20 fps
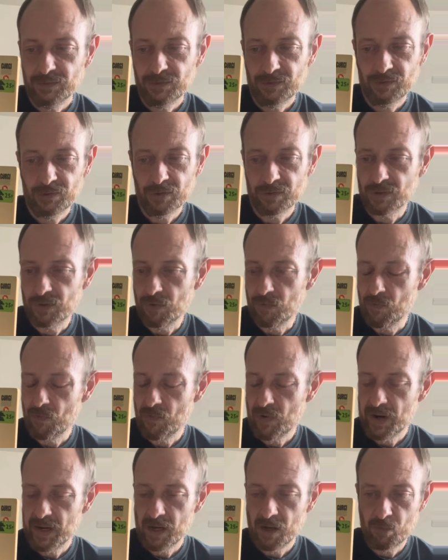just gone
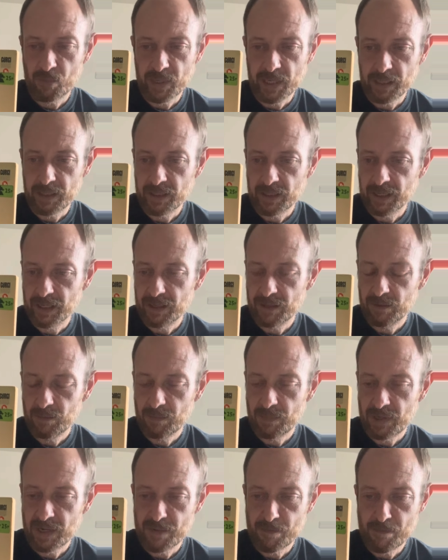right out of my head again,
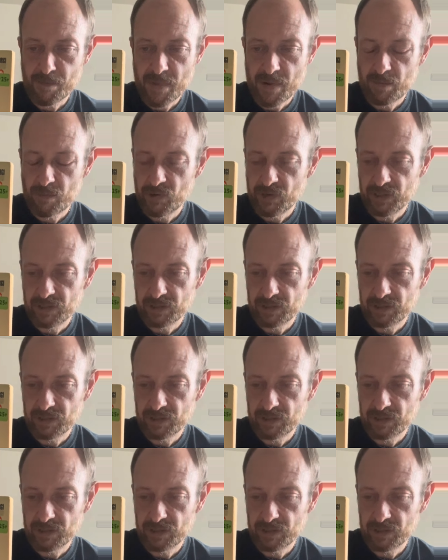my memory